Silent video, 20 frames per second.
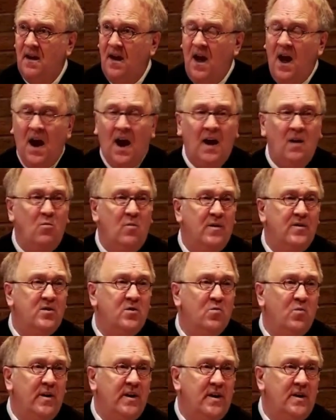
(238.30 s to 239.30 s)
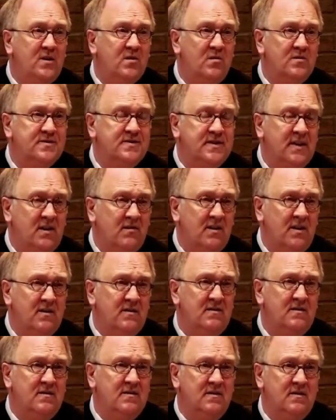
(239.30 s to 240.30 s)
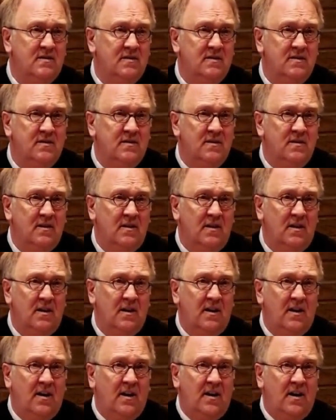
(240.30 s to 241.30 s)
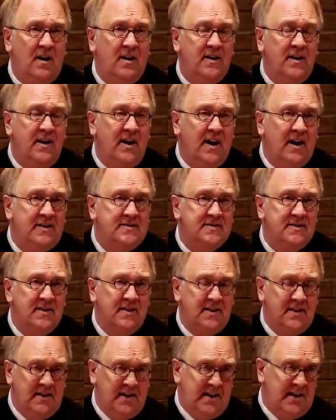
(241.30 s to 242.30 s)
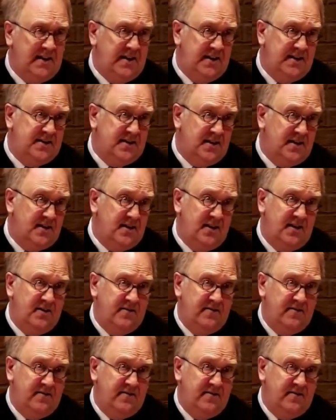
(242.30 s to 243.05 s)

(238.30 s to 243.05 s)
I wonder what he told Sarah. Honey, Isaac and I need to leave